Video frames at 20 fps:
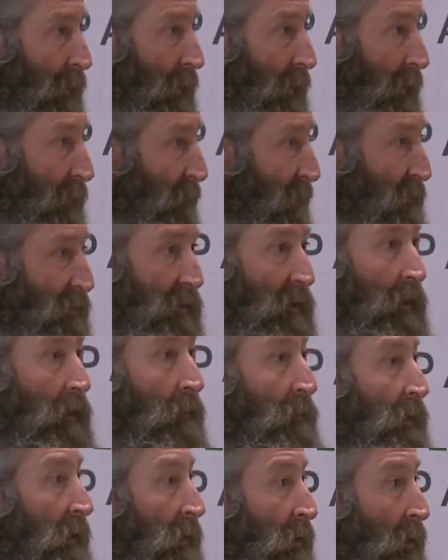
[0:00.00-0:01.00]
And if it's going to
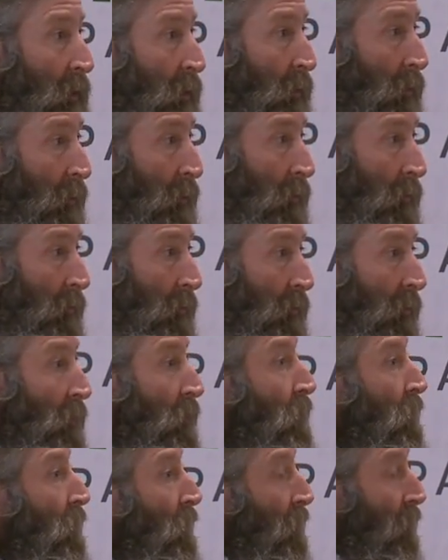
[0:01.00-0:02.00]
be you,
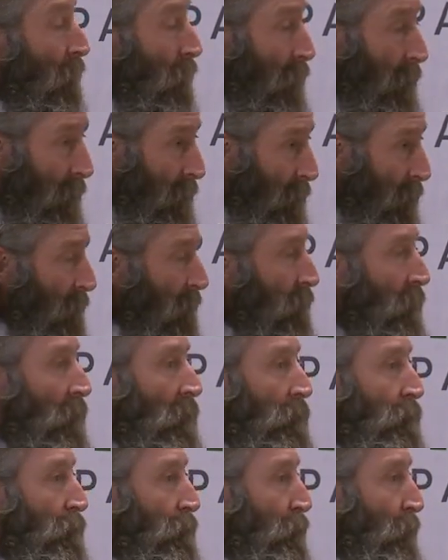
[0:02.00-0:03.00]
well,
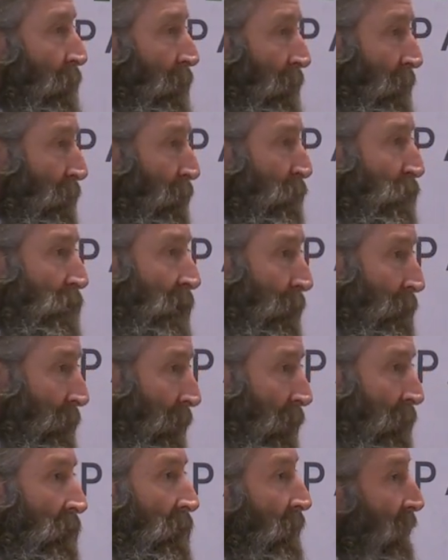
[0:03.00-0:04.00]
you put on your
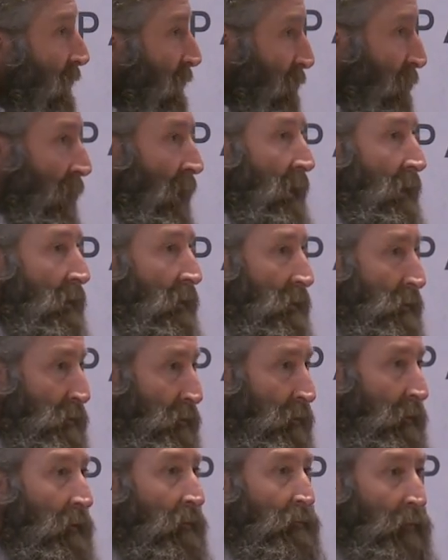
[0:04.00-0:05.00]
seatbelt and get ready because
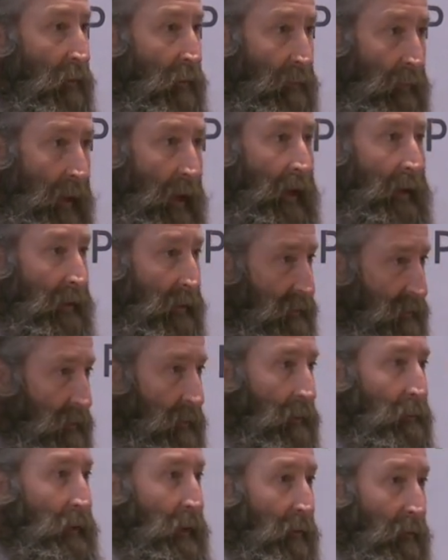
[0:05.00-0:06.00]
you're in for a ride. It's
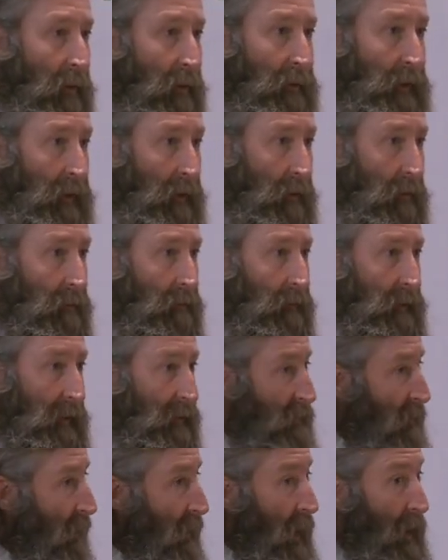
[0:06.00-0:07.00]
going to be a rodeo.
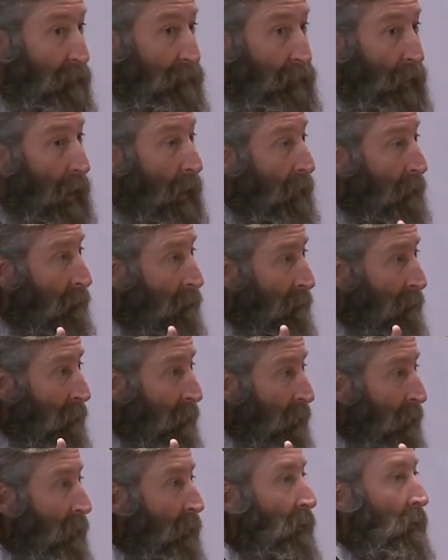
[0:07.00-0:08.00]
It's a lot of fun,
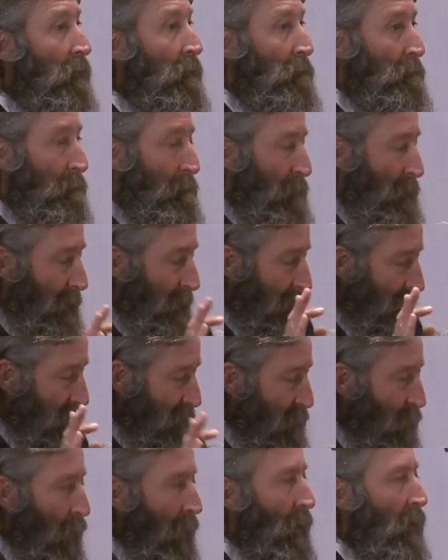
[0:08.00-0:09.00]
but
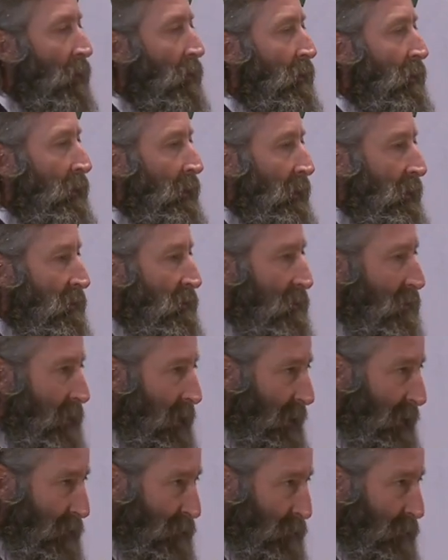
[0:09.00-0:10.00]
it's work and it's
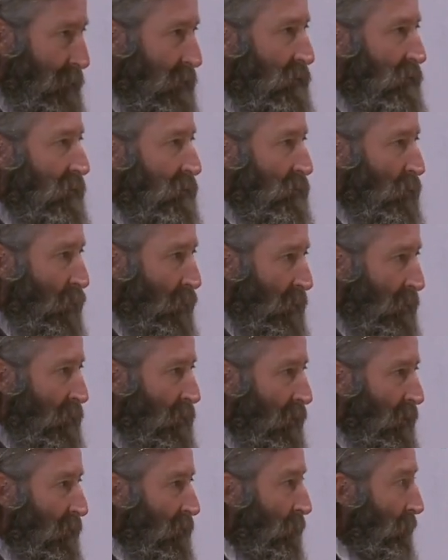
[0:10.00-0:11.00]
dangerous, as Warren
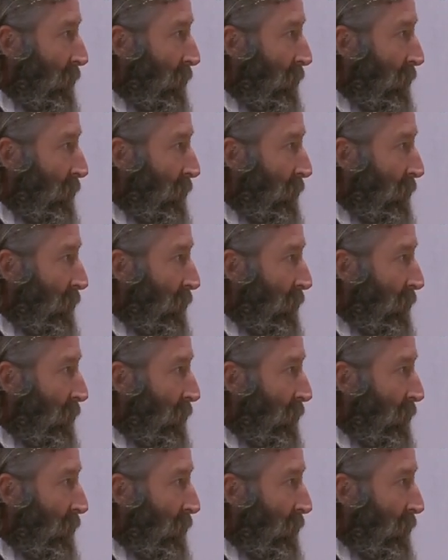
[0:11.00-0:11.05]
talked